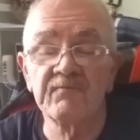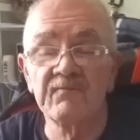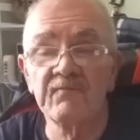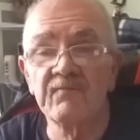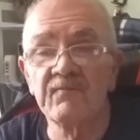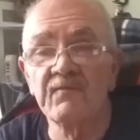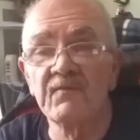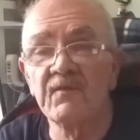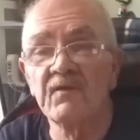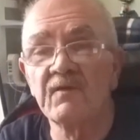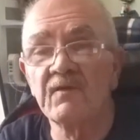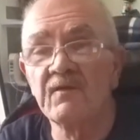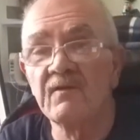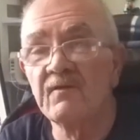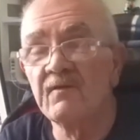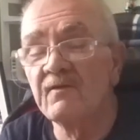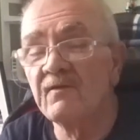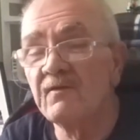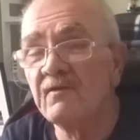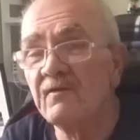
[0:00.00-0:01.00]

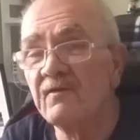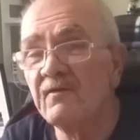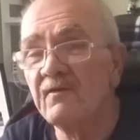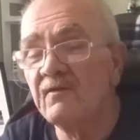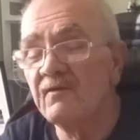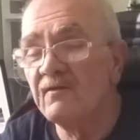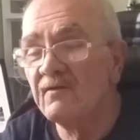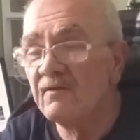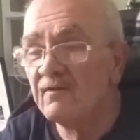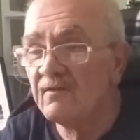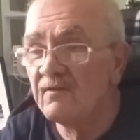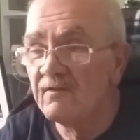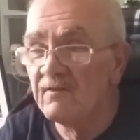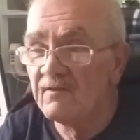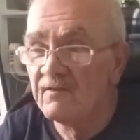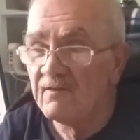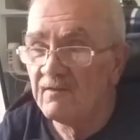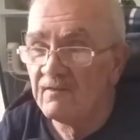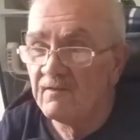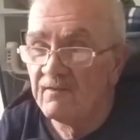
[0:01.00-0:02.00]

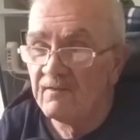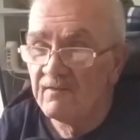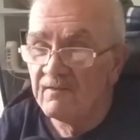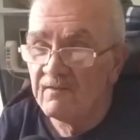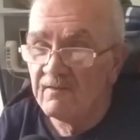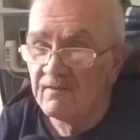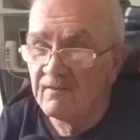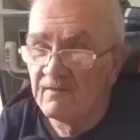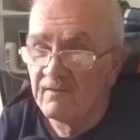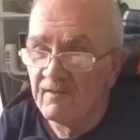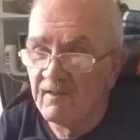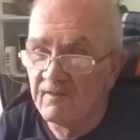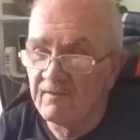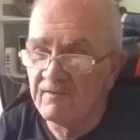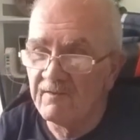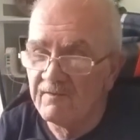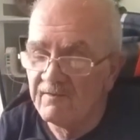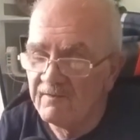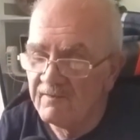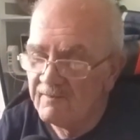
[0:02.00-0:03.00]

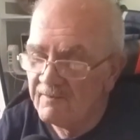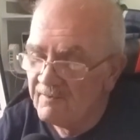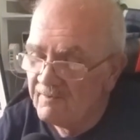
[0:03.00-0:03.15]
Nobody speaks.